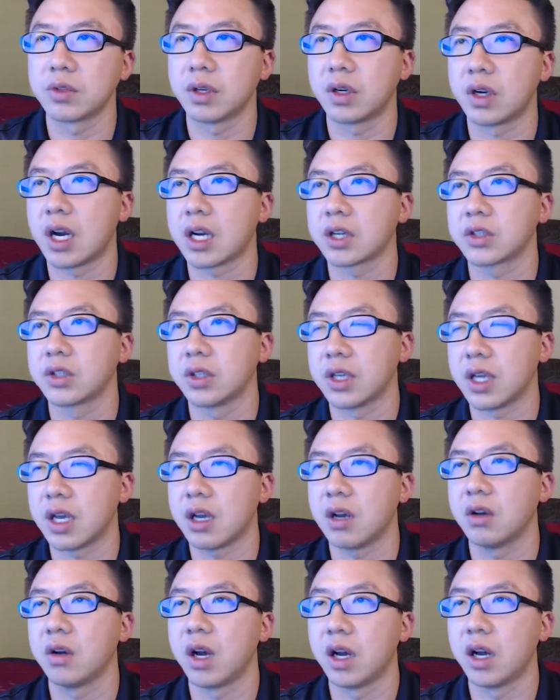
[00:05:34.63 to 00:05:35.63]
They're actually
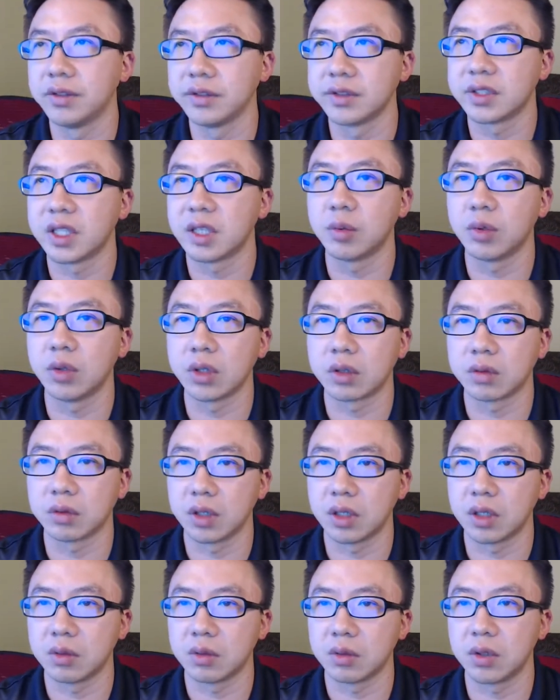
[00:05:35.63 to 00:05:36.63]
now unstable
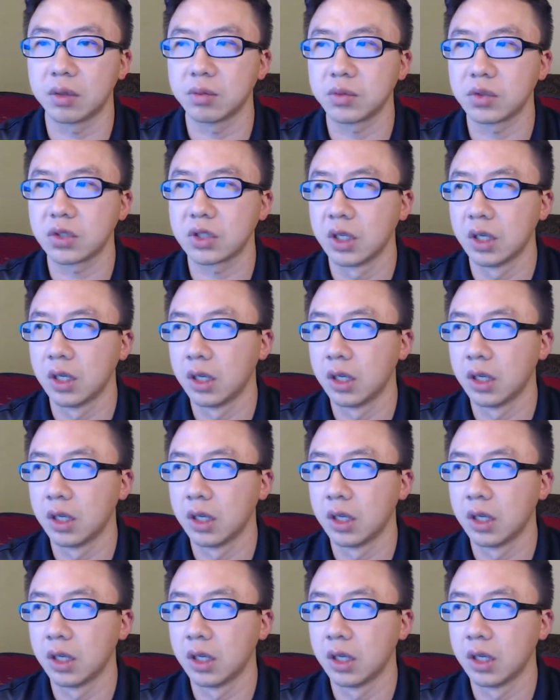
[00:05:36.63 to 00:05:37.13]
equilibriums.